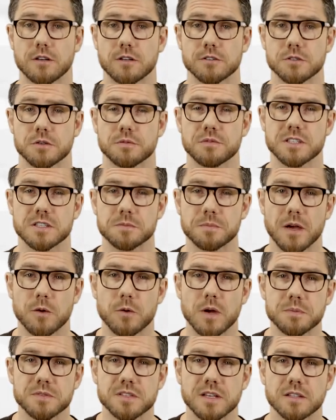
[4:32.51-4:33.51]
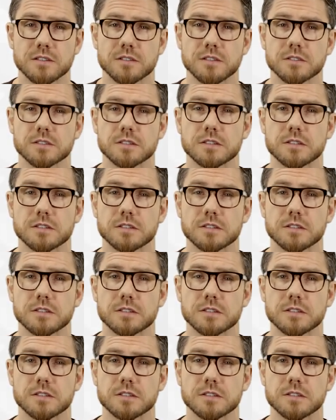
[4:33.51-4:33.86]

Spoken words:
Also visit my website,